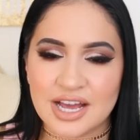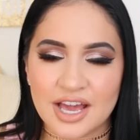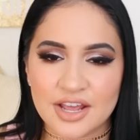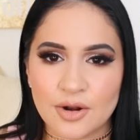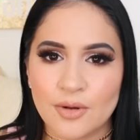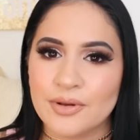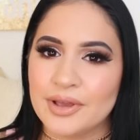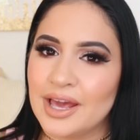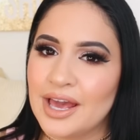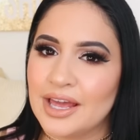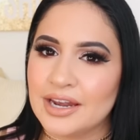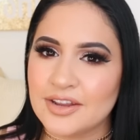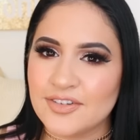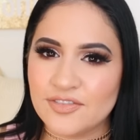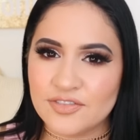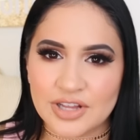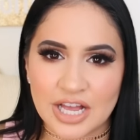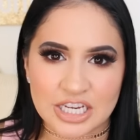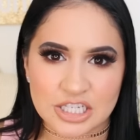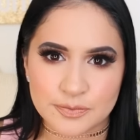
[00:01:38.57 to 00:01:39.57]
I don't get any
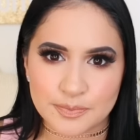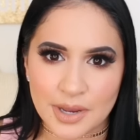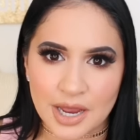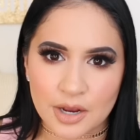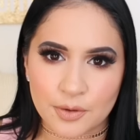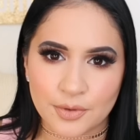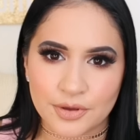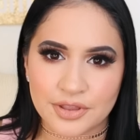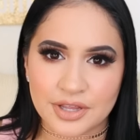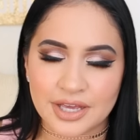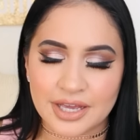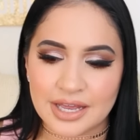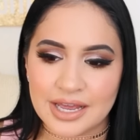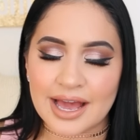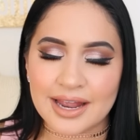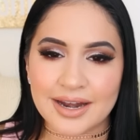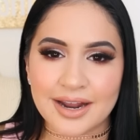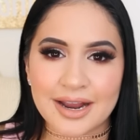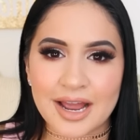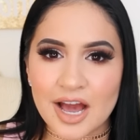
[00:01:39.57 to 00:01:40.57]
flashback with it
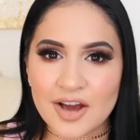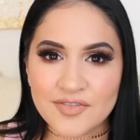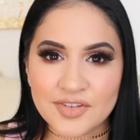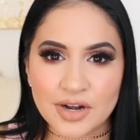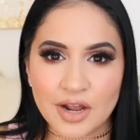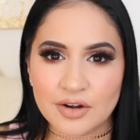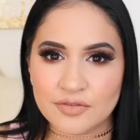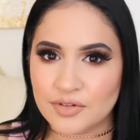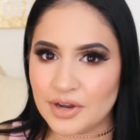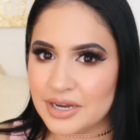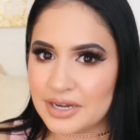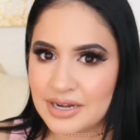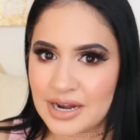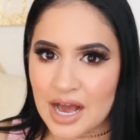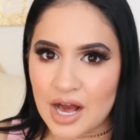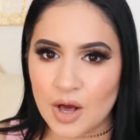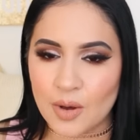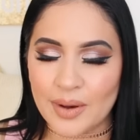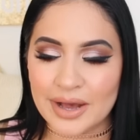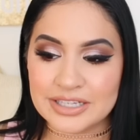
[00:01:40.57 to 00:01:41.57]
and I have it on right
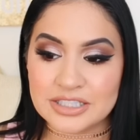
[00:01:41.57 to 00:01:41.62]
now.